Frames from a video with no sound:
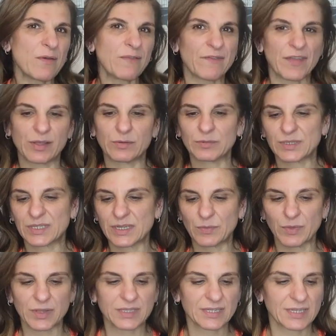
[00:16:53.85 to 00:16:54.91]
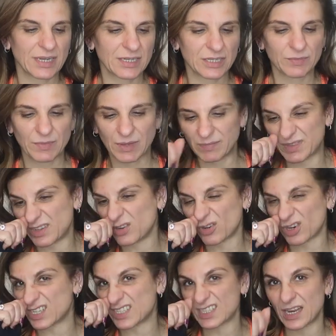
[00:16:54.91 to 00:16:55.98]
feel, see what they say to me, but they're
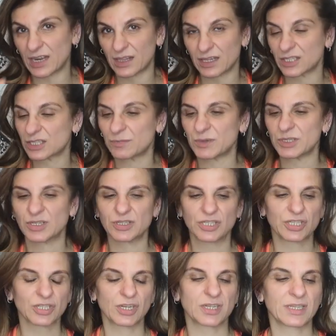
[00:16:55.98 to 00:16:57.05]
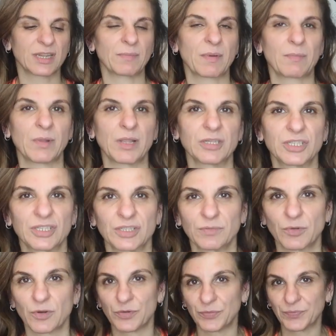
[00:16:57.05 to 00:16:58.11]
not going to say anything to me, they're just going to take my bloods
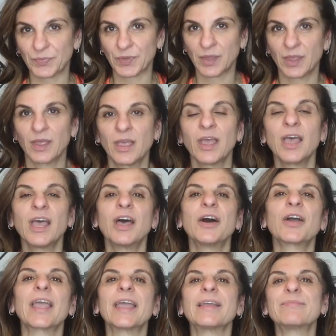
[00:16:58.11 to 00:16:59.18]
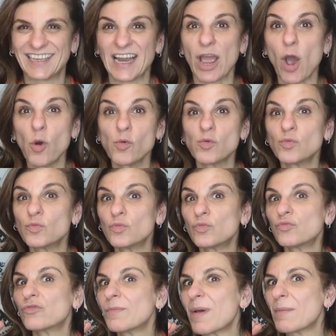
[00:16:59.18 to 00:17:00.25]
tomorrow. Okay, good night. Oh,
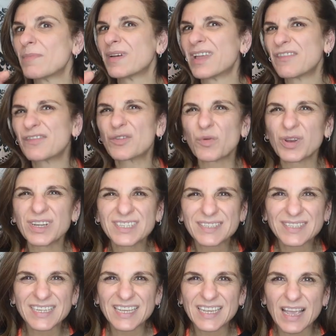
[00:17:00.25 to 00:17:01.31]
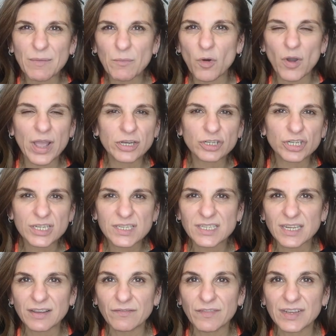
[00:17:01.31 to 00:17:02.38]
remember, if you want to see a more
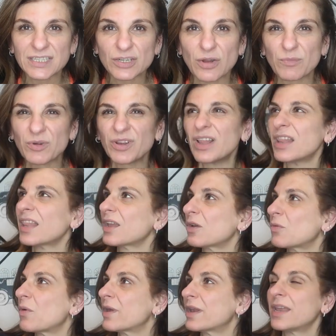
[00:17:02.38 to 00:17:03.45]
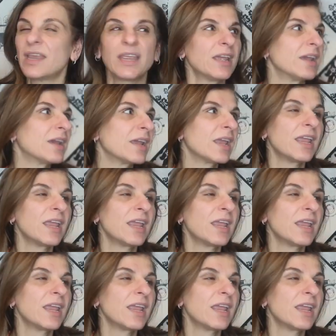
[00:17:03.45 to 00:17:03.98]
interesting video, I'm going to link one here.